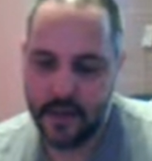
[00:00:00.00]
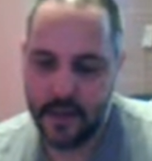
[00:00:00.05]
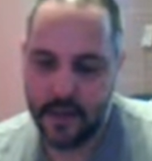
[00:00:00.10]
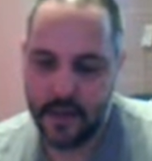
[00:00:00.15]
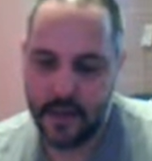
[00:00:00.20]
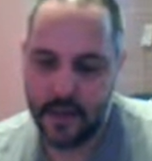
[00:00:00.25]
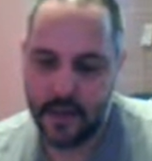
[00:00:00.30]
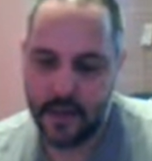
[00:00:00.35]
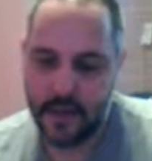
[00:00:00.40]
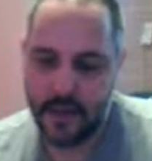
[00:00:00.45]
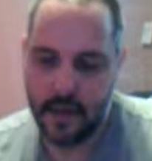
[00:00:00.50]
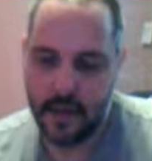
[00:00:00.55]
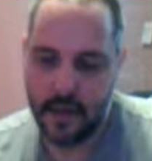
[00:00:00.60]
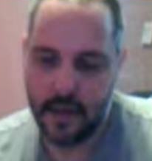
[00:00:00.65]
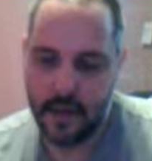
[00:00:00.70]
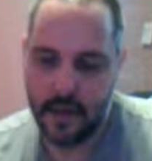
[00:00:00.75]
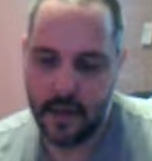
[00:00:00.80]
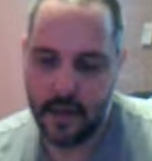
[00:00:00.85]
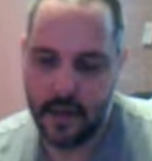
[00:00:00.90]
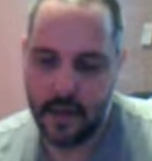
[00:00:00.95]

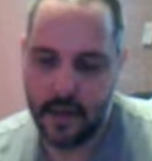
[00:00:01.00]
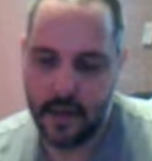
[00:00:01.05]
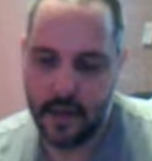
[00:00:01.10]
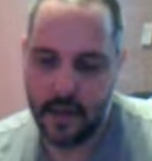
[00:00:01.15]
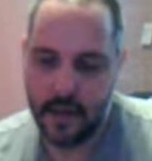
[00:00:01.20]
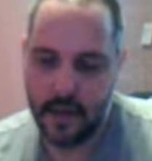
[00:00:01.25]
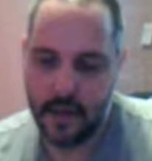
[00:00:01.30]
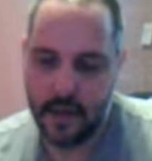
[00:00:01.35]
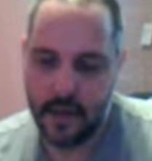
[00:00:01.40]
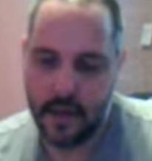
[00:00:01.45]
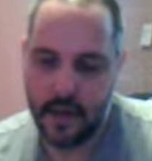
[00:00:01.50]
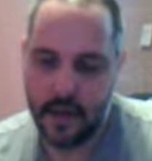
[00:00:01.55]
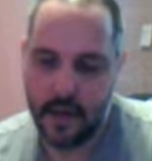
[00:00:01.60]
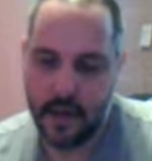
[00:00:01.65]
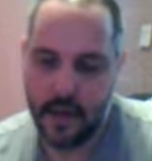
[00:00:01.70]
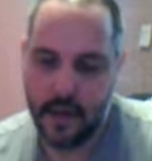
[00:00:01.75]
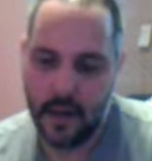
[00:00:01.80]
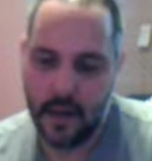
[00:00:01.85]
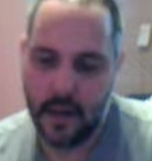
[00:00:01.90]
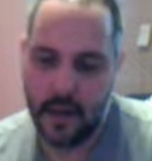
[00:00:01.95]

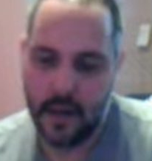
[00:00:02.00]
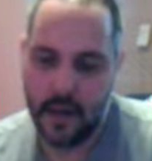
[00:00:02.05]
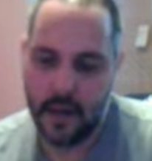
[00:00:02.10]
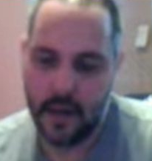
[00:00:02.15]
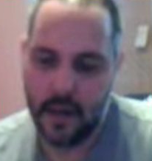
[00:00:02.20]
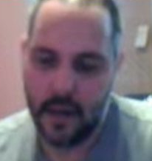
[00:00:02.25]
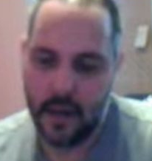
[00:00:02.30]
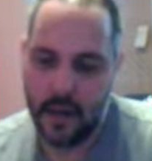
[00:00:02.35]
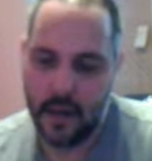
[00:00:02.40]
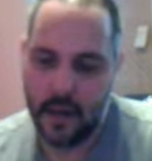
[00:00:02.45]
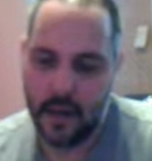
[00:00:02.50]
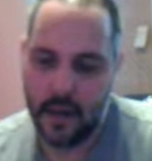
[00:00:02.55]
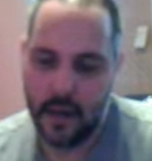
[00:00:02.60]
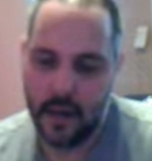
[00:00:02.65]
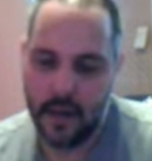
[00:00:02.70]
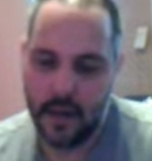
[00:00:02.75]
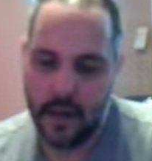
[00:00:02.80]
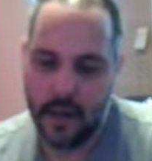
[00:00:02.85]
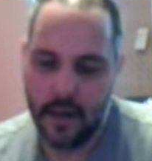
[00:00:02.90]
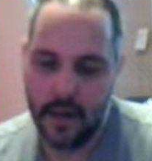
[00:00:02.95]
No one is speaking in this clip.